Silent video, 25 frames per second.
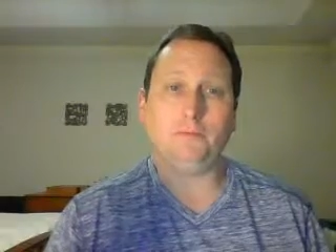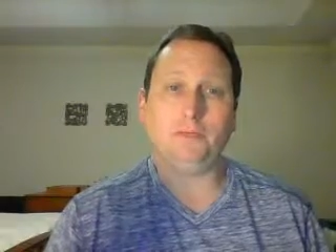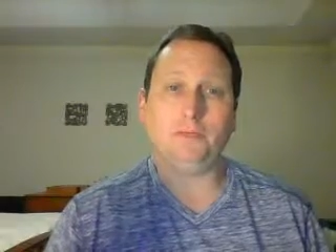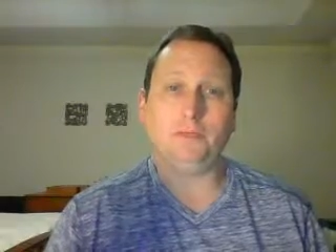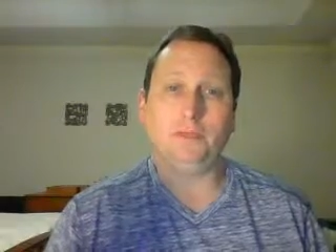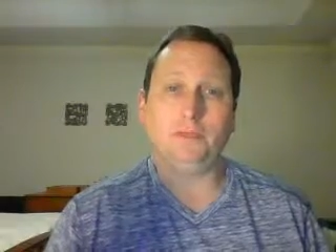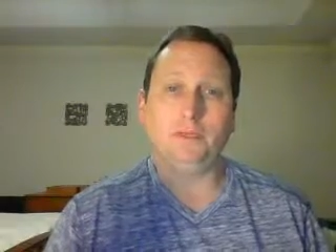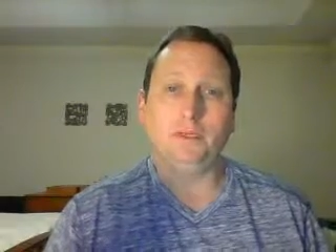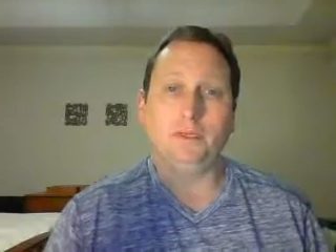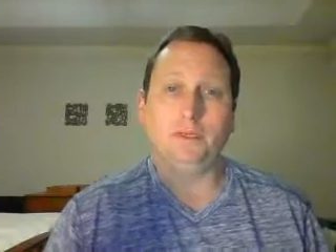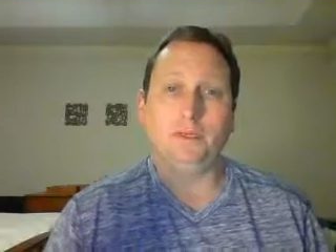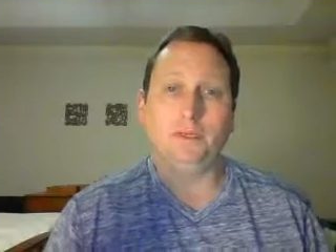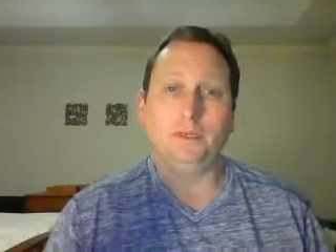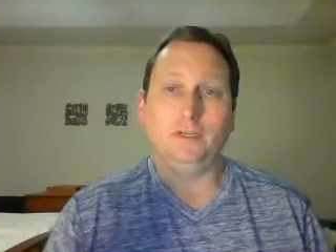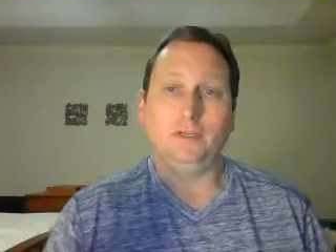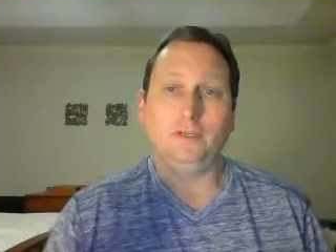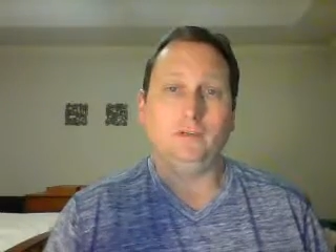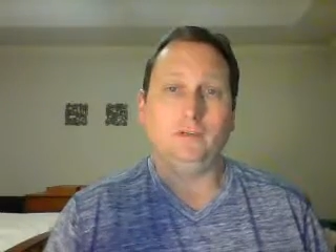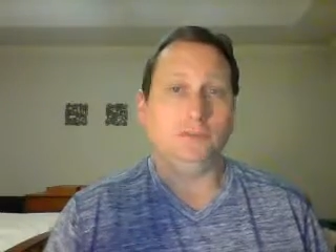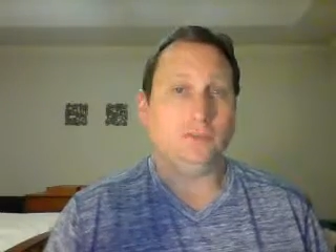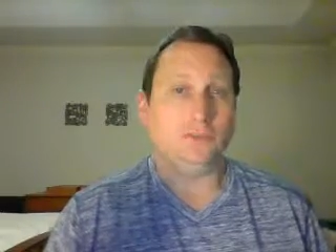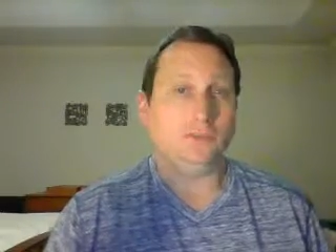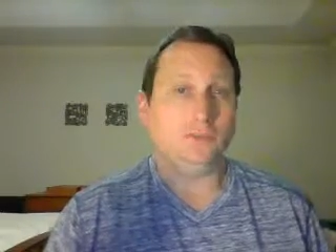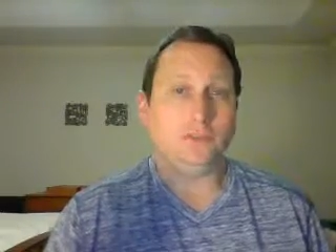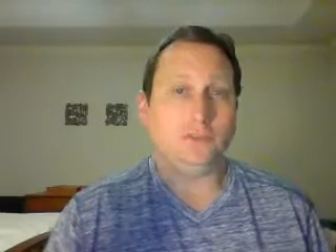but
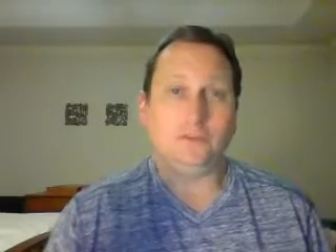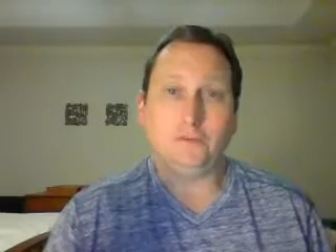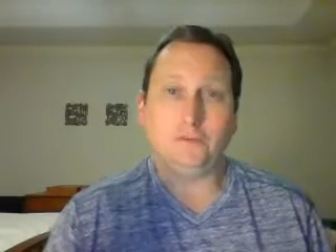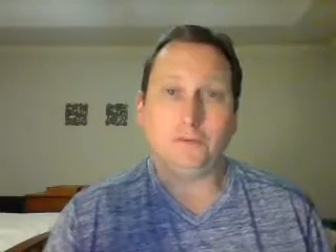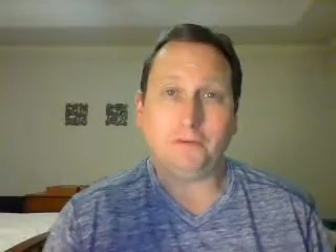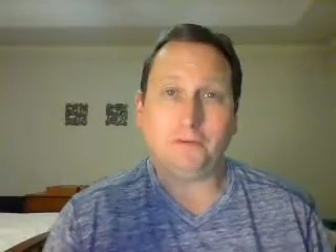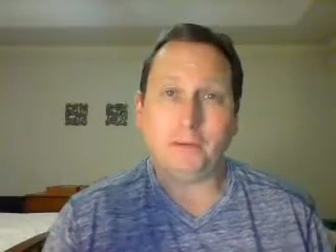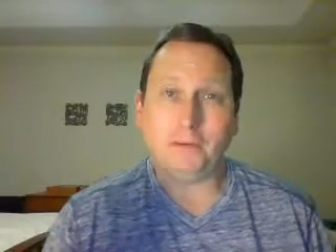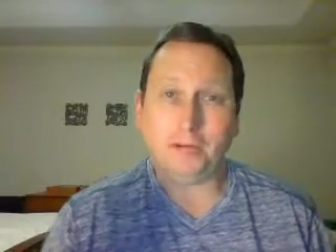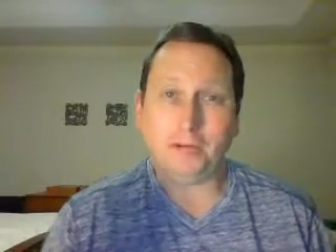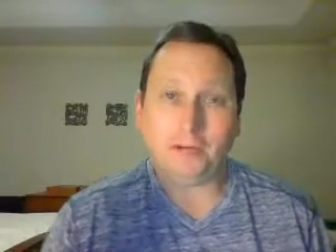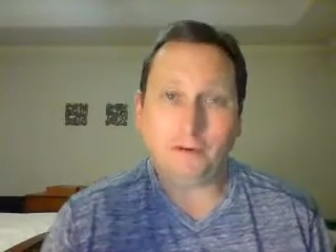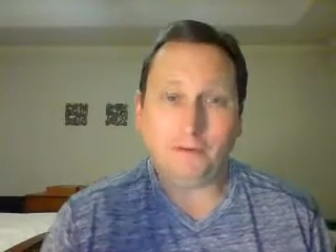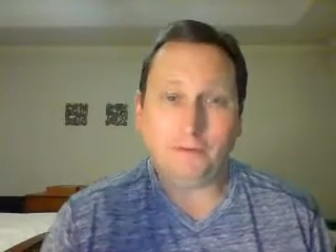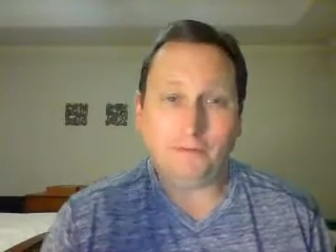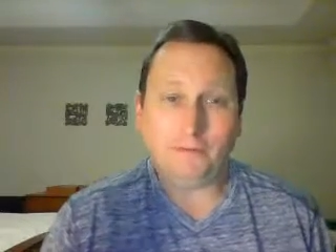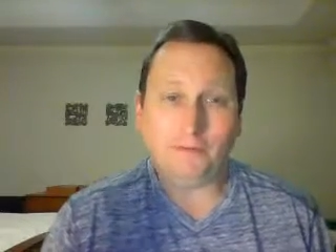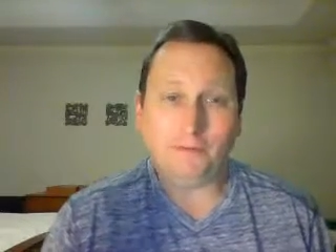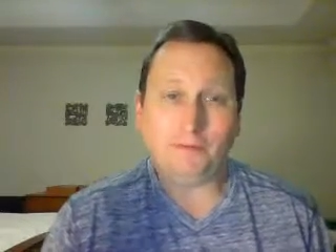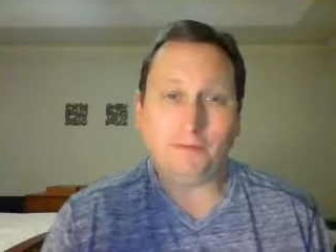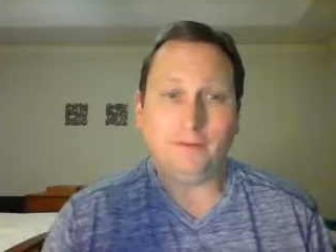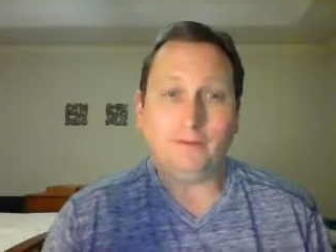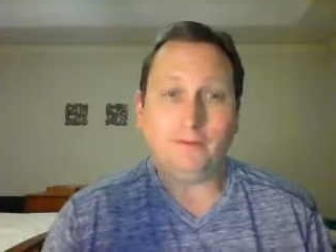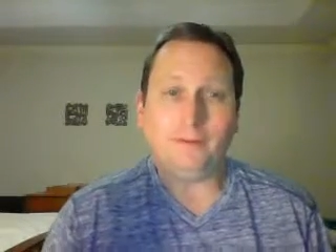you just don't know how?